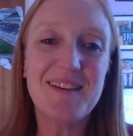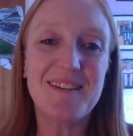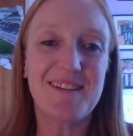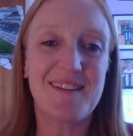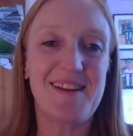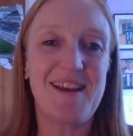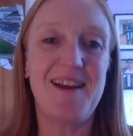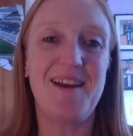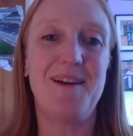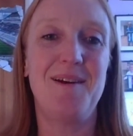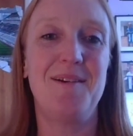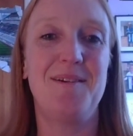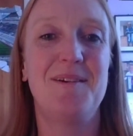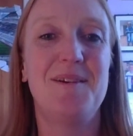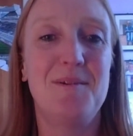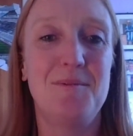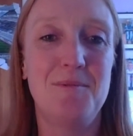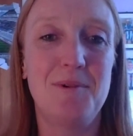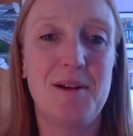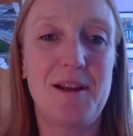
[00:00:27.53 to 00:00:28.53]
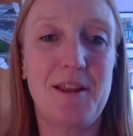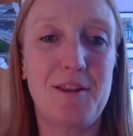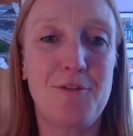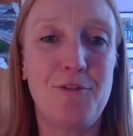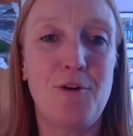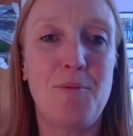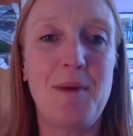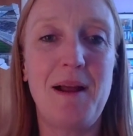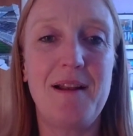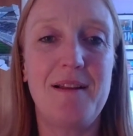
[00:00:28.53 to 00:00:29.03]
So yeah, we'll get the
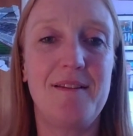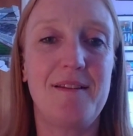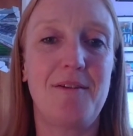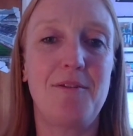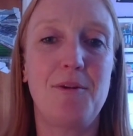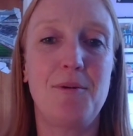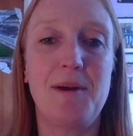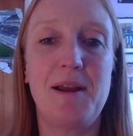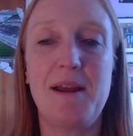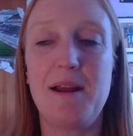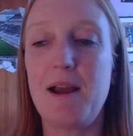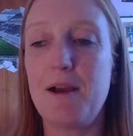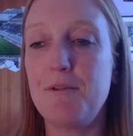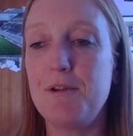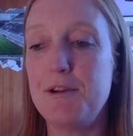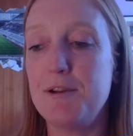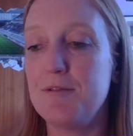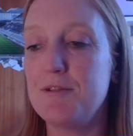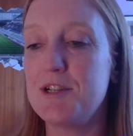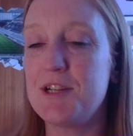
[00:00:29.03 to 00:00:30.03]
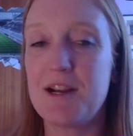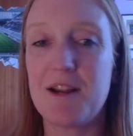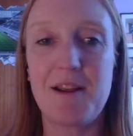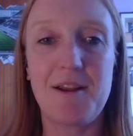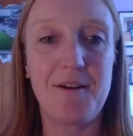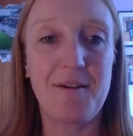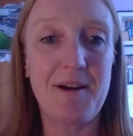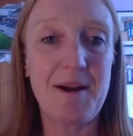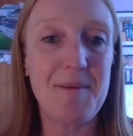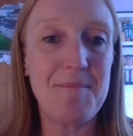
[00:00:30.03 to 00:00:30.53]
formalities out of the way. How are you doing, Chick?
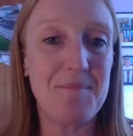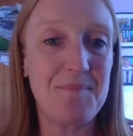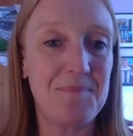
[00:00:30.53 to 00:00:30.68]
You all right?